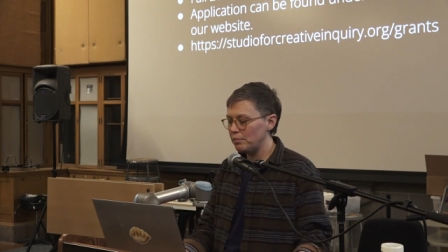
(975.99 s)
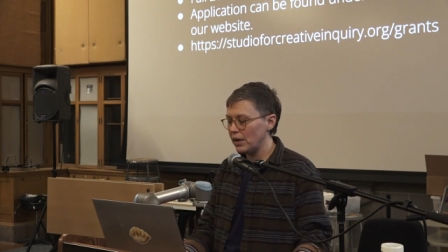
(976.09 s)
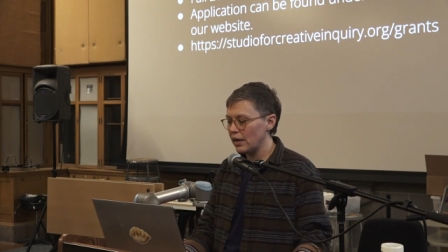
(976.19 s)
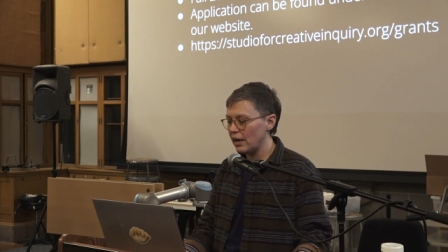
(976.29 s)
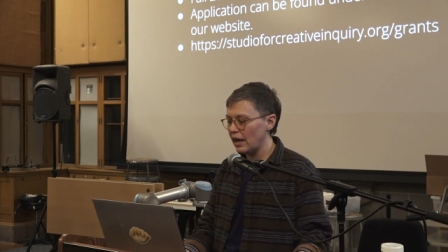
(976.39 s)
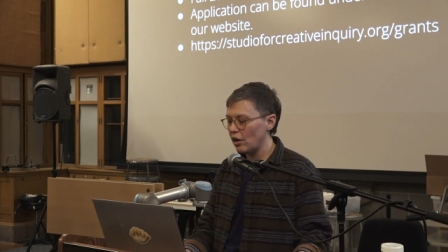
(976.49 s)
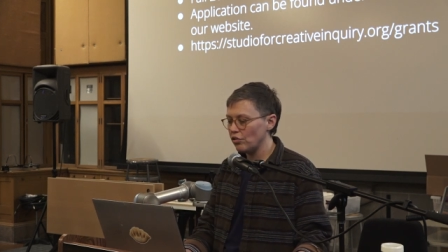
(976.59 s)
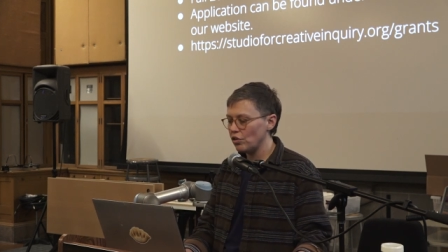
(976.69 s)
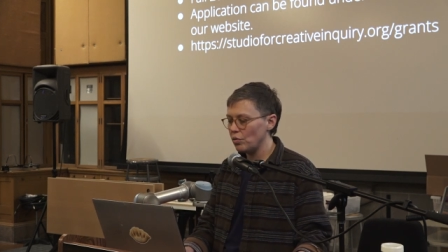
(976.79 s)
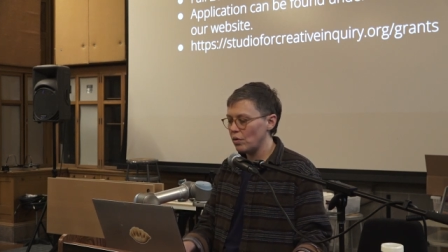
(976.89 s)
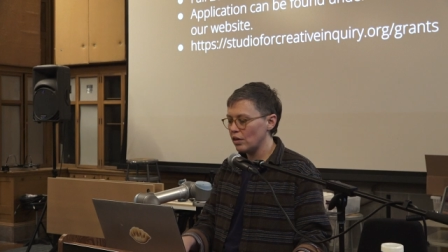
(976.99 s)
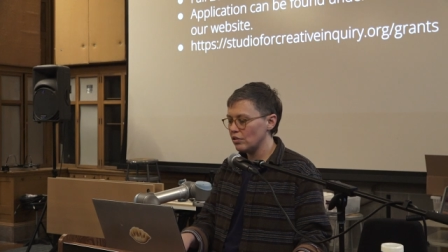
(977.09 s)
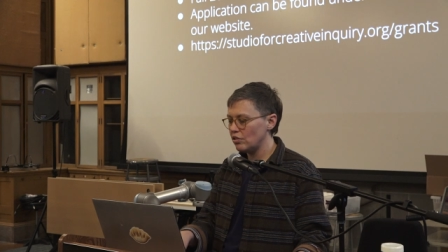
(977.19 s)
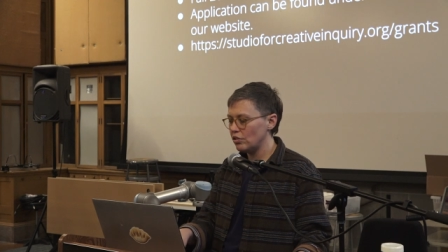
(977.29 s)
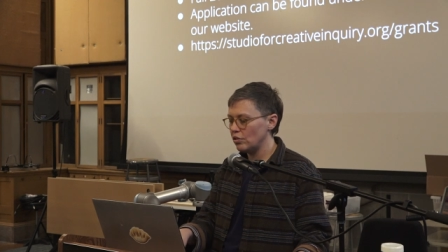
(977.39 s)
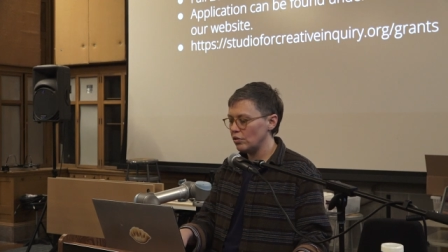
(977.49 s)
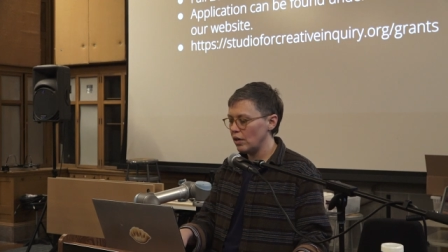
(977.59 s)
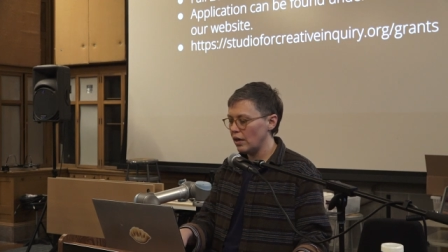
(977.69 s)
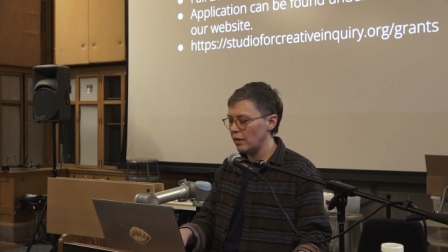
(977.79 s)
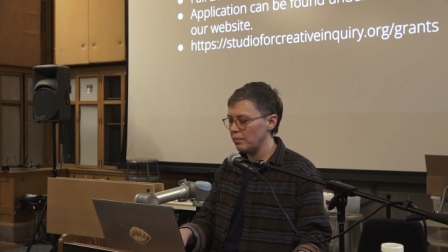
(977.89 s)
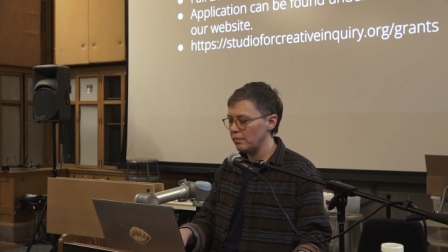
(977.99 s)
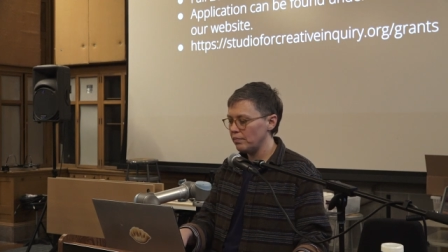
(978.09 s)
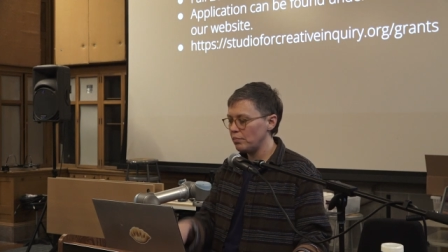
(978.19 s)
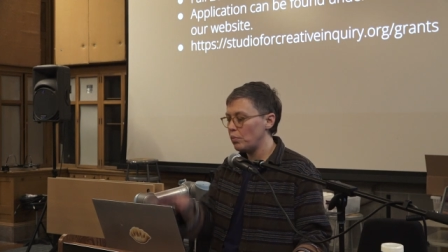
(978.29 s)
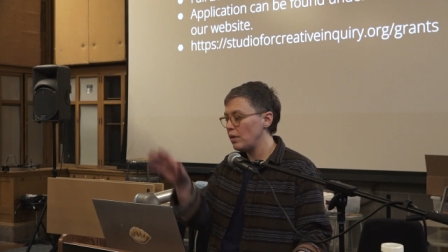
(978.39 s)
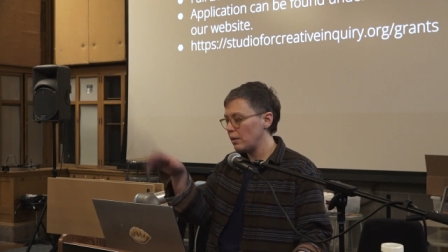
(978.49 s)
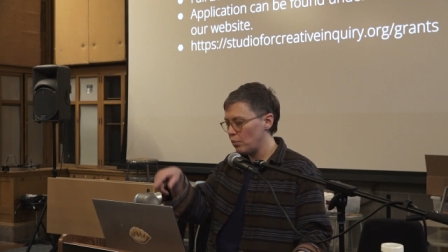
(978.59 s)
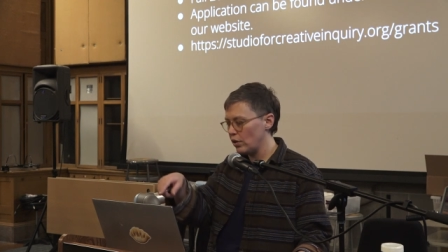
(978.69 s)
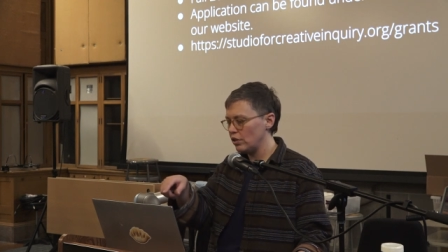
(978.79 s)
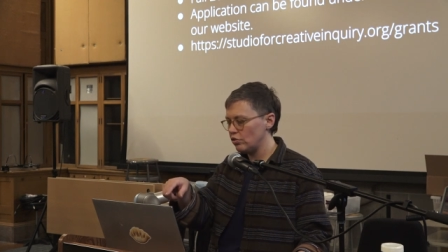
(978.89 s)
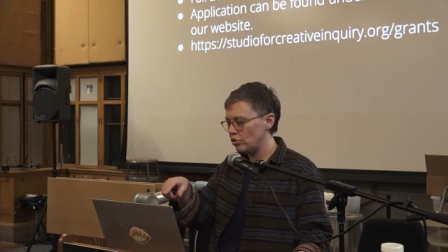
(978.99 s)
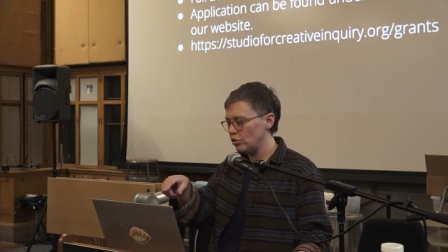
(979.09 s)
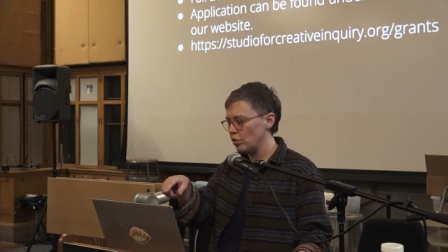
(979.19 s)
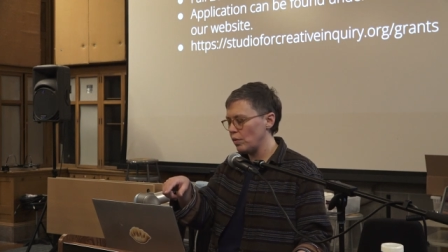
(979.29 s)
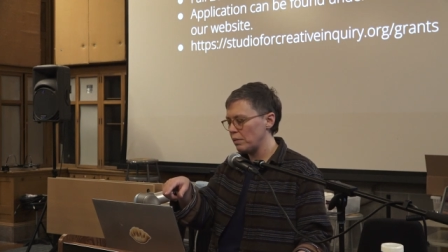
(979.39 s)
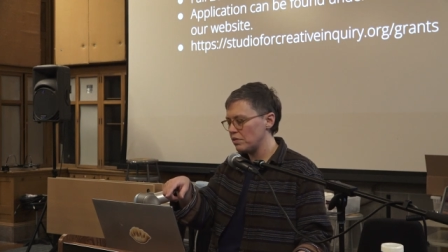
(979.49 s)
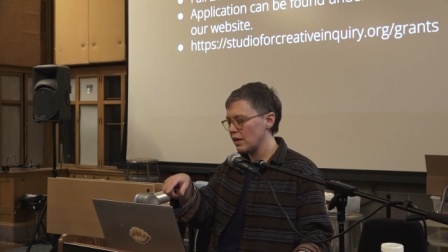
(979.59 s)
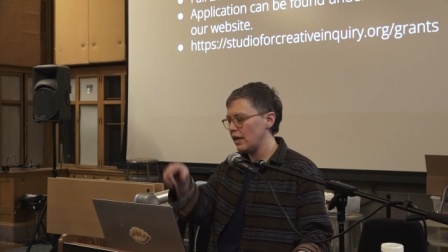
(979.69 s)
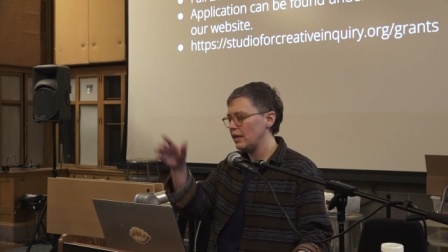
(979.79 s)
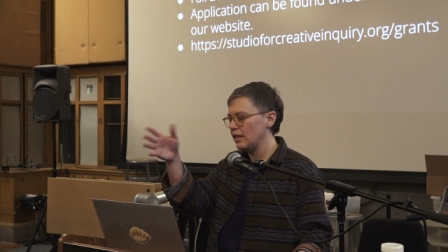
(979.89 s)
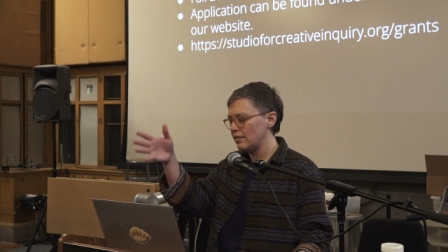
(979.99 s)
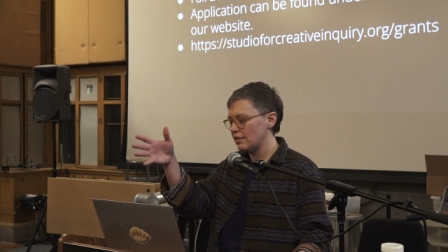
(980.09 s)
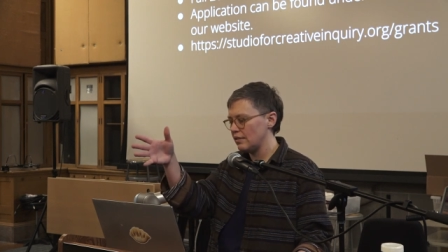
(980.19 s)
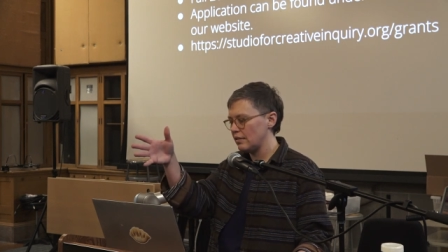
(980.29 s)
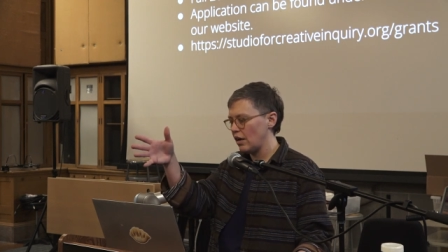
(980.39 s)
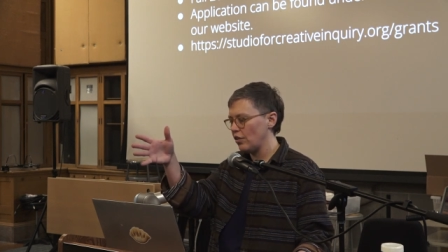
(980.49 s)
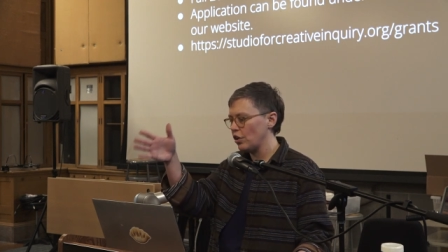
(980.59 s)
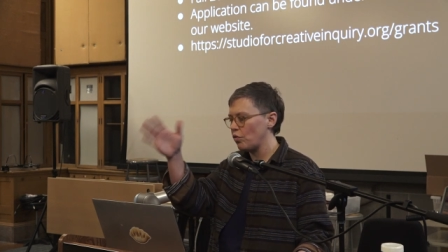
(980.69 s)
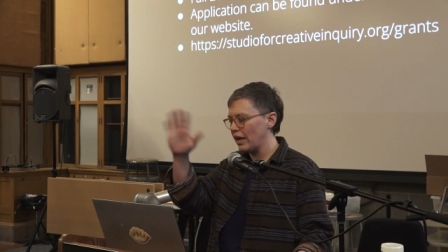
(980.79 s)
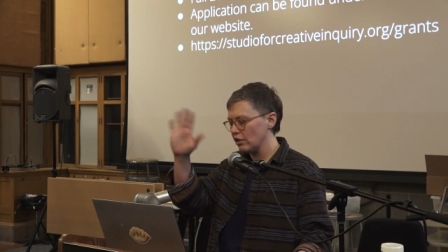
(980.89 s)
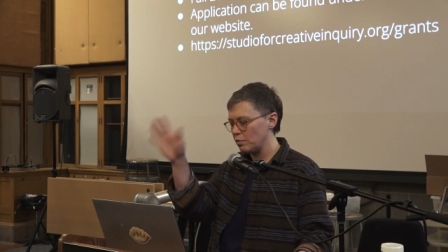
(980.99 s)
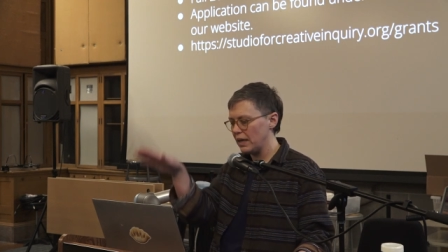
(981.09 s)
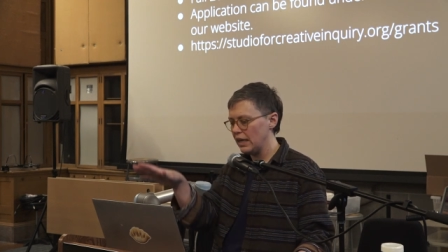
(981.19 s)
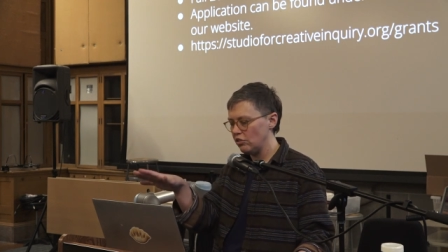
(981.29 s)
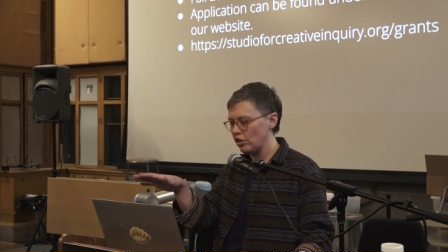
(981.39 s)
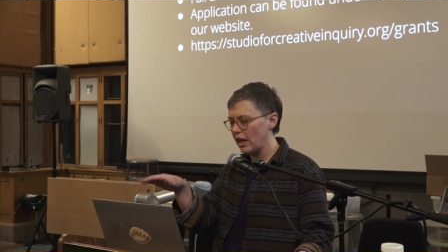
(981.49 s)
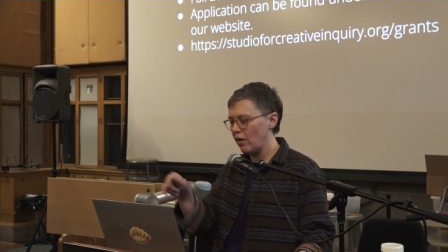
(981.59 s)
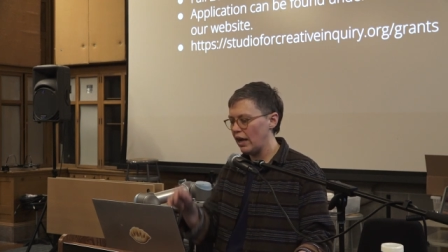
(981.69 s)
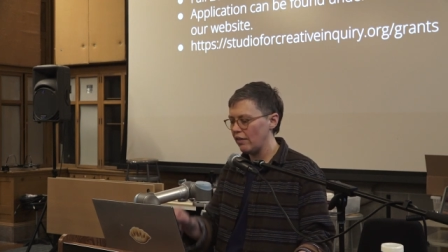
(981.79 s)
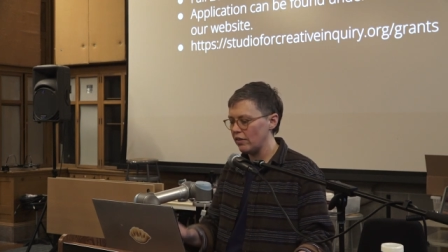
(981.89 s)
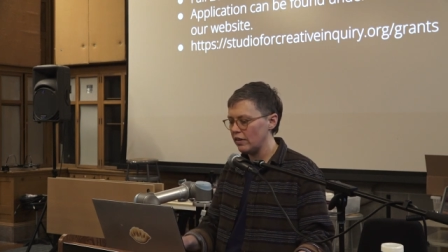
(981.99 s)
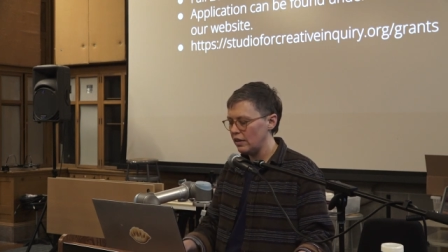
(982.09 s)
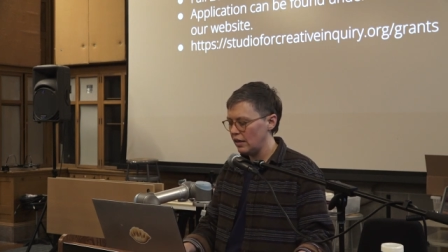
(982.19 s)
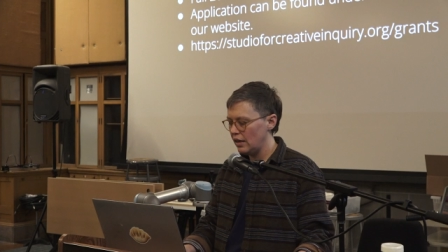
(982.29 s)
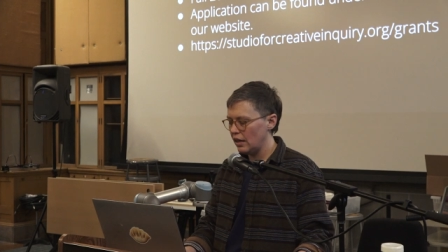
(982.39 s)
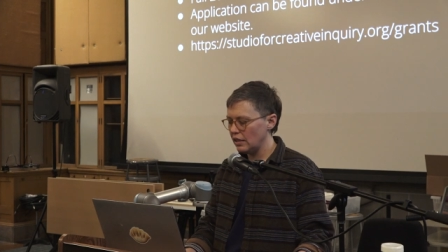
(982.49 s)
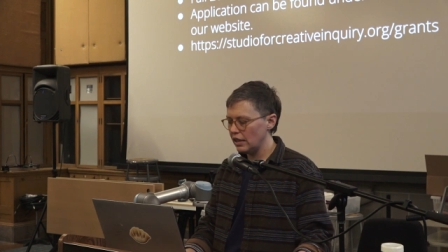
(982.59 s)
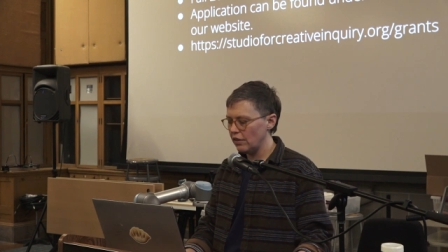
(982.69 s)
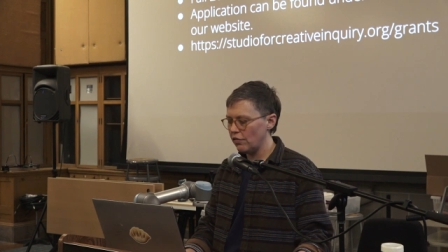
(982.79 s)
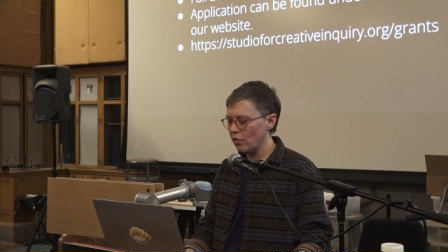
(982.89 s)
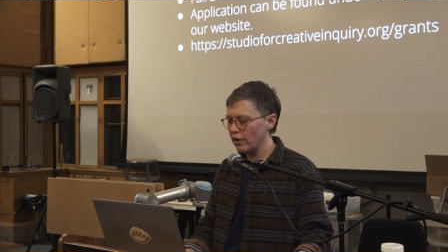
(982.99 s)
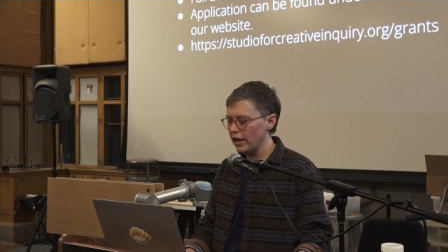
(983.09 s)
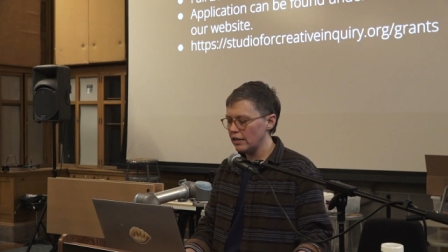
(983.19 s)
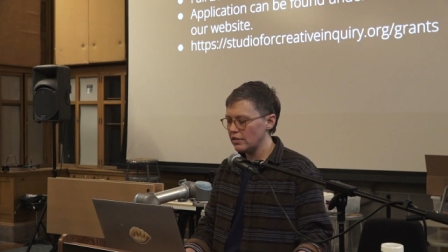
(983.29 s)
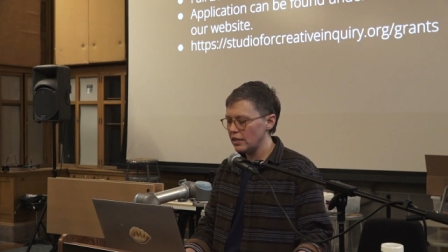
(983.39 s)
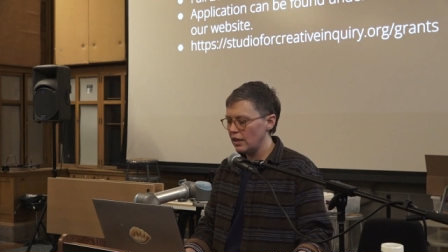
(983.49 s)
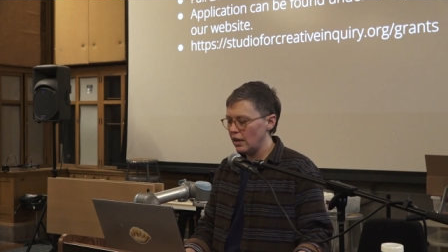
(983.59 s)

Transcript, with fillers: But I also want to point you to the website. It's on the grants page now. I have a link for it.